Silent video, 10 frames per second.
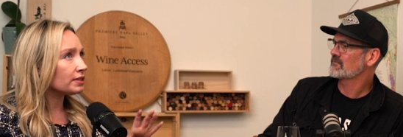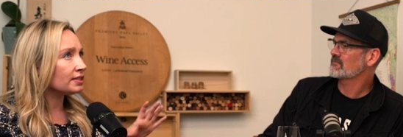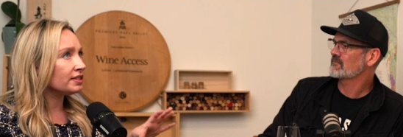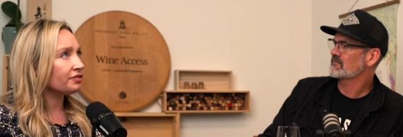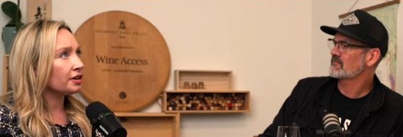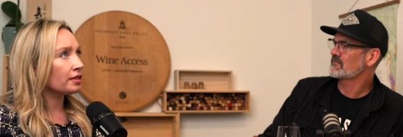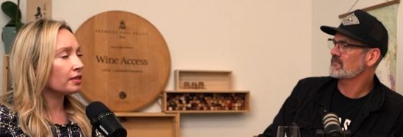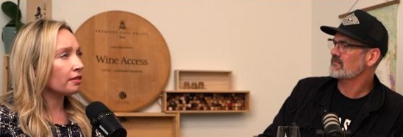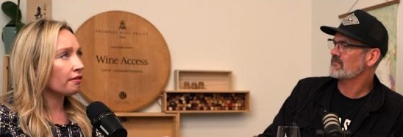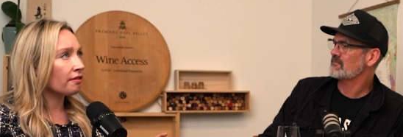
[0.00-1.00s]

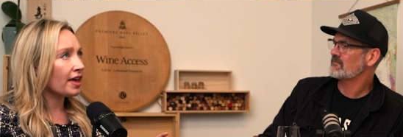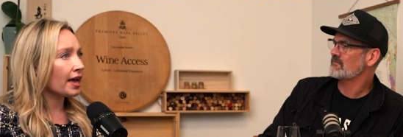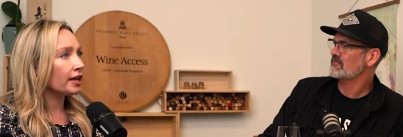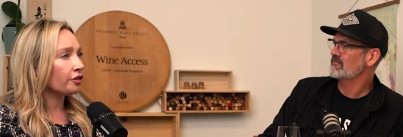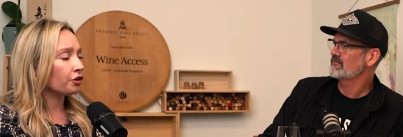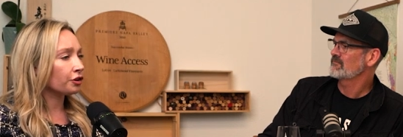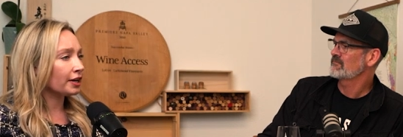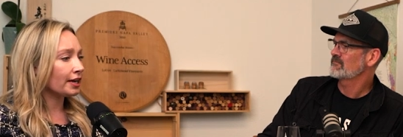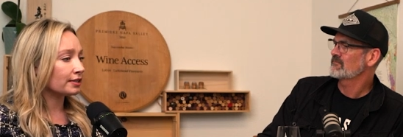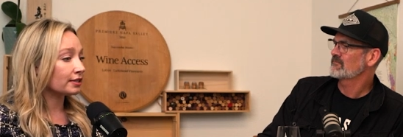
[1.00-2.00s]
Speaker 1: different then in the early
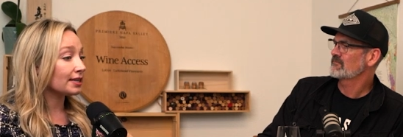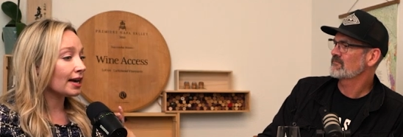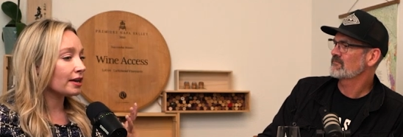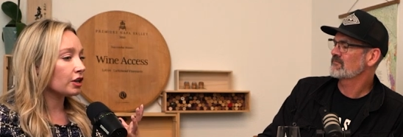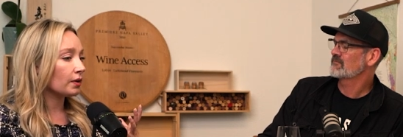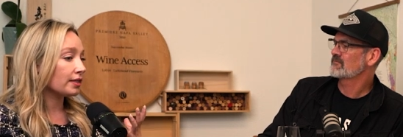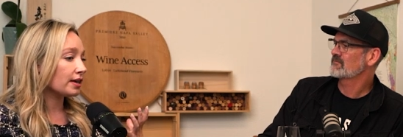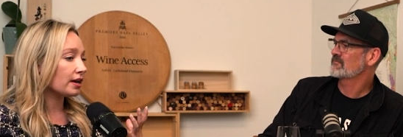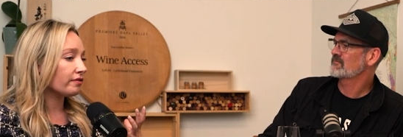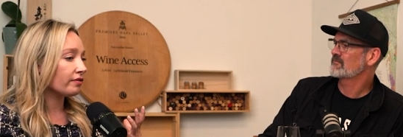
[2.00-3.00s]
90s? Because I
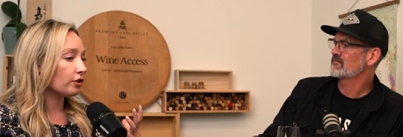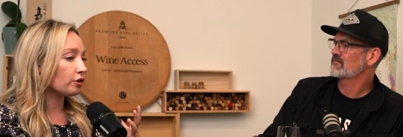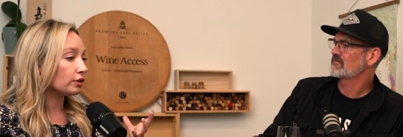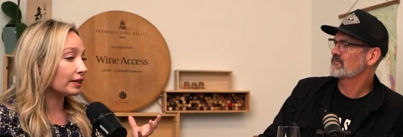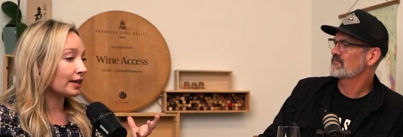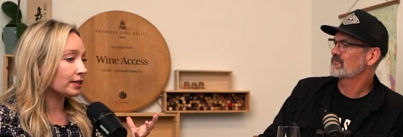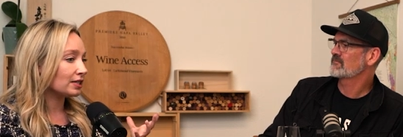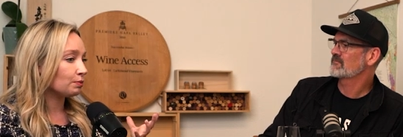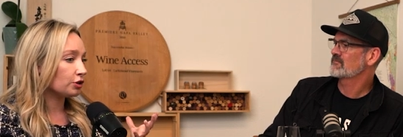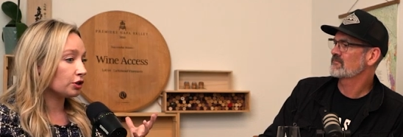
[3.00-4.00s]
think of early
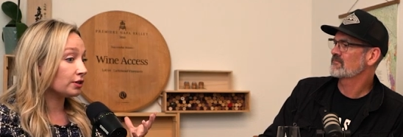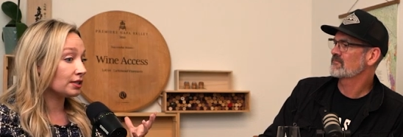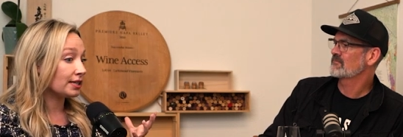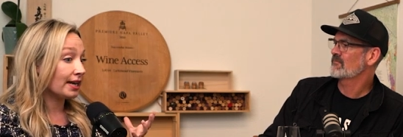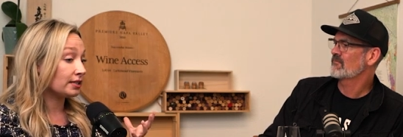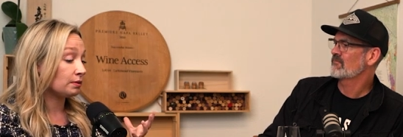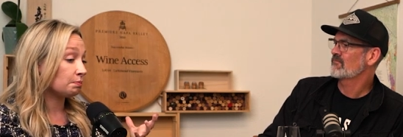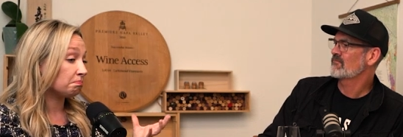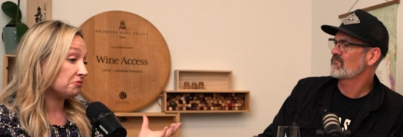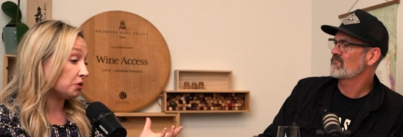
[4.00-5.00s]
90s Bordeaux as
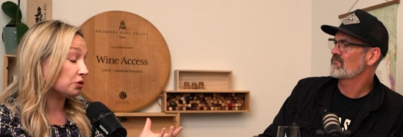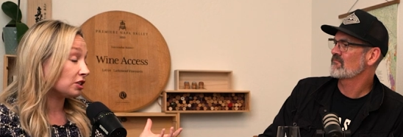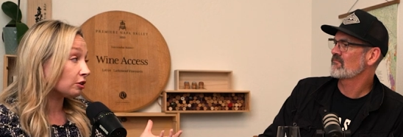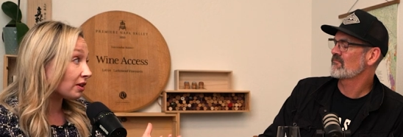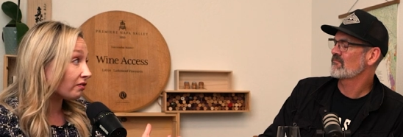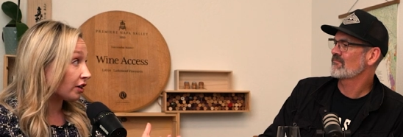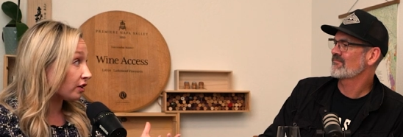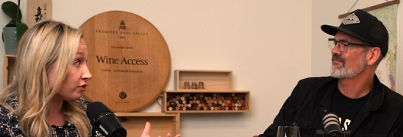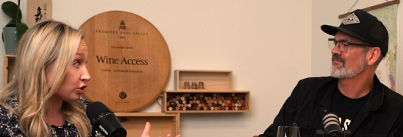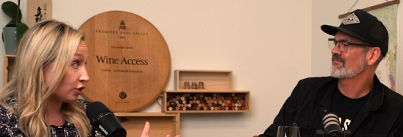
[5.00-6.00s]
you know, still being very
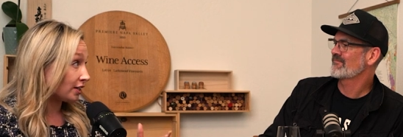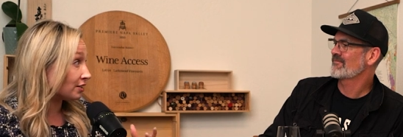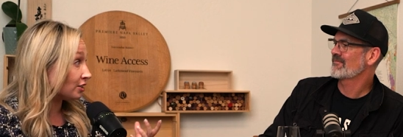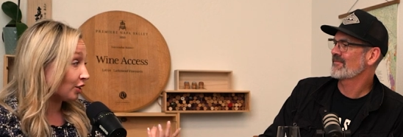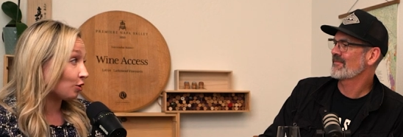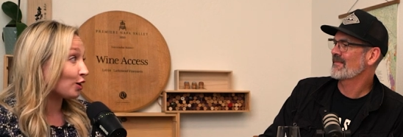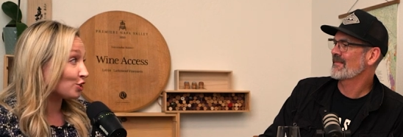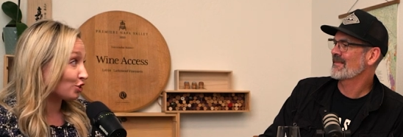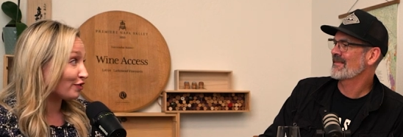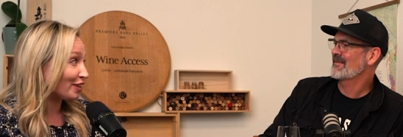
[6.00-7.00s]
restrained, terroir
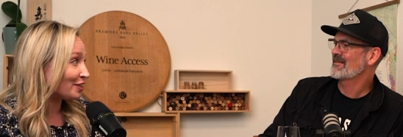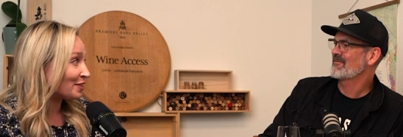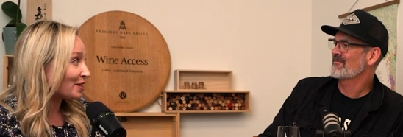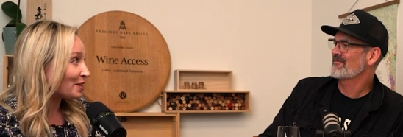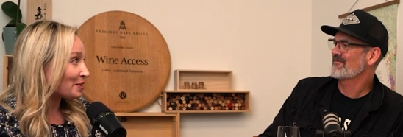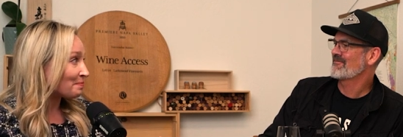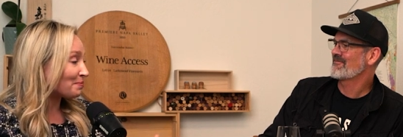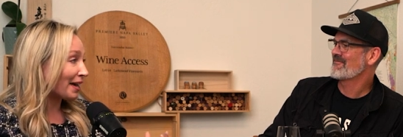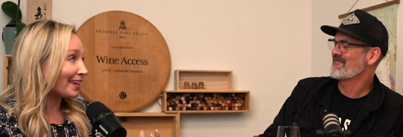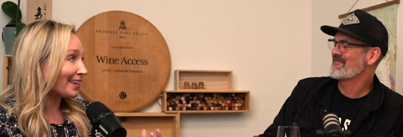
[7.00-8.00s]
driven.
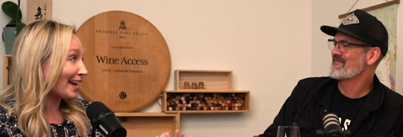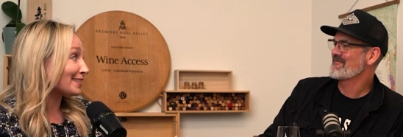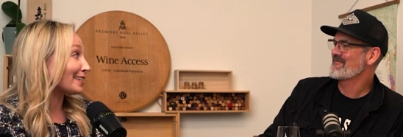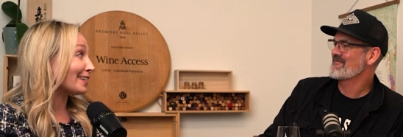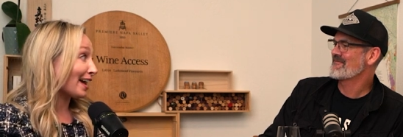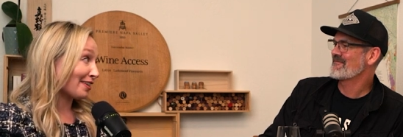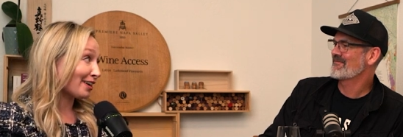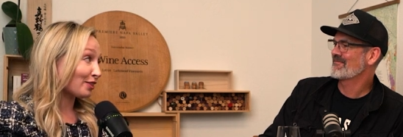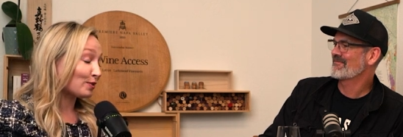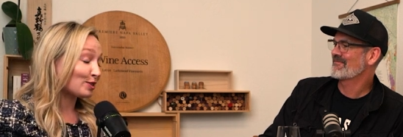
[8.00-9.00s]
But as I think I
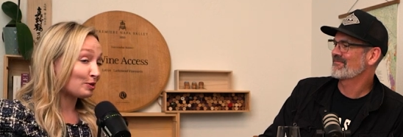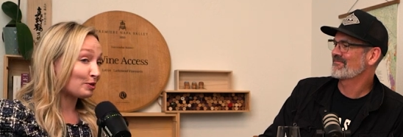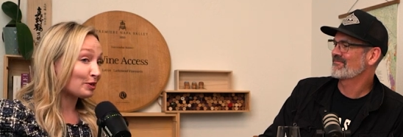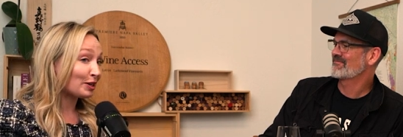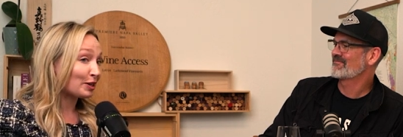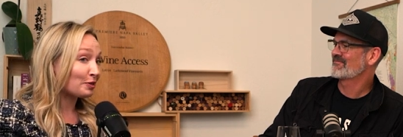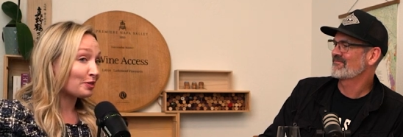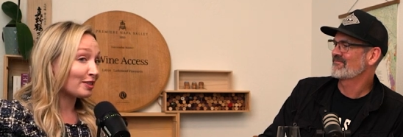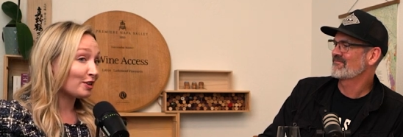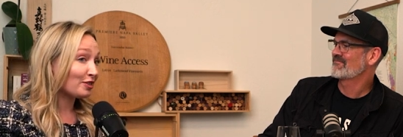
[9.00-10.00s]
alluded to earlier,
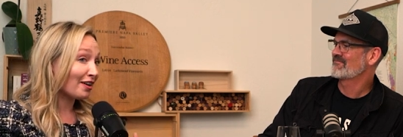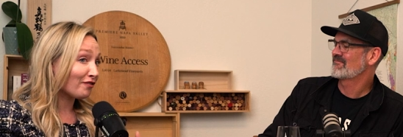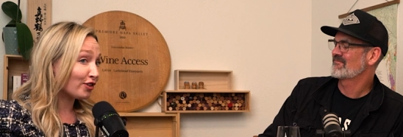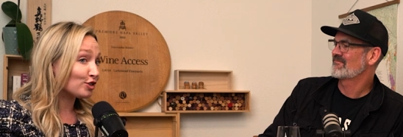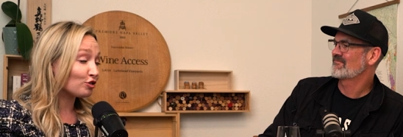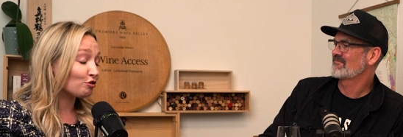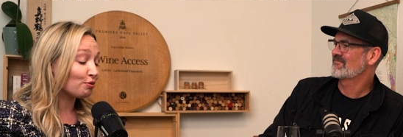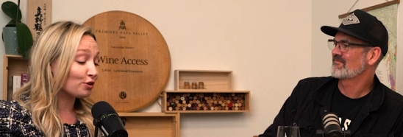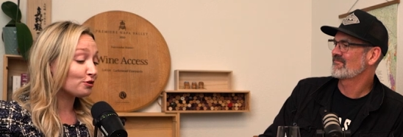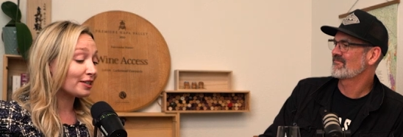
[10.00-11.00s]
that first growth
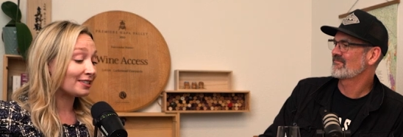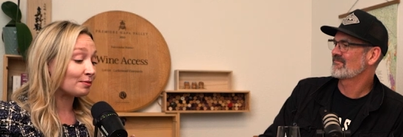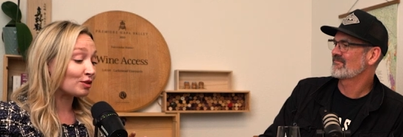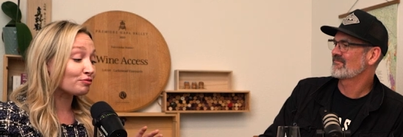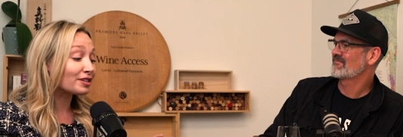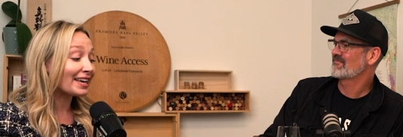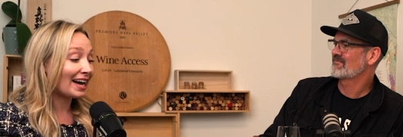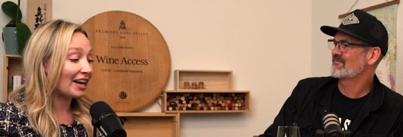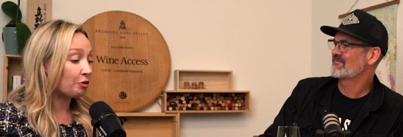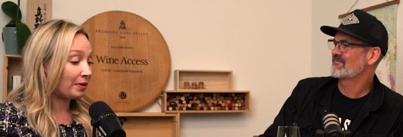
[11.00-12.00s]
Bordeaux tasting was really
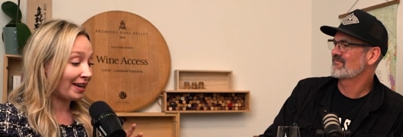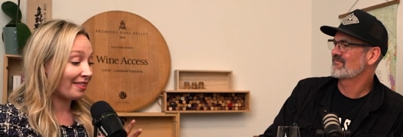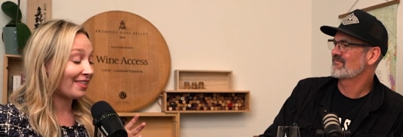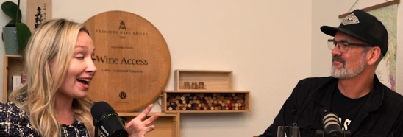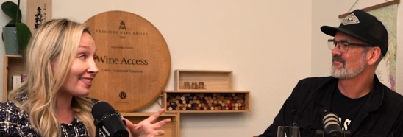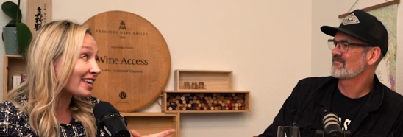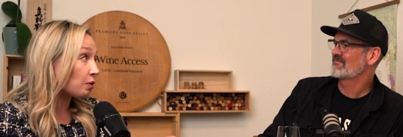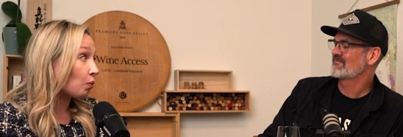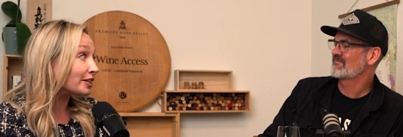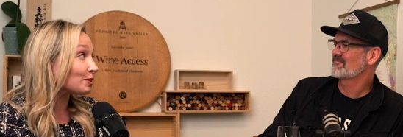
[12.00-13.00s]
eye-opening. I think it
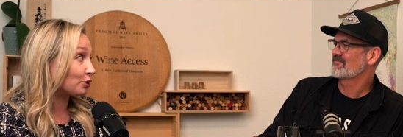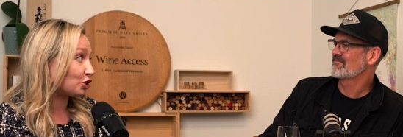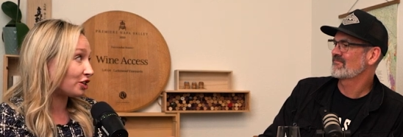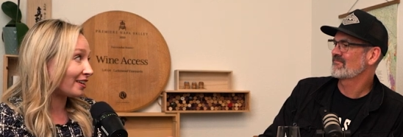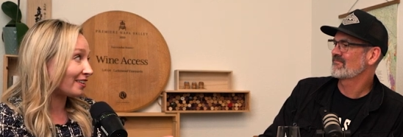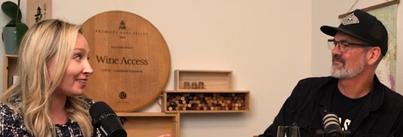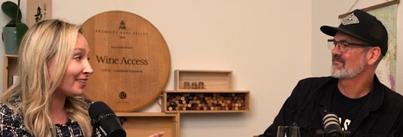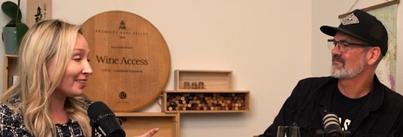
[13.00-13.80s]
was pushing,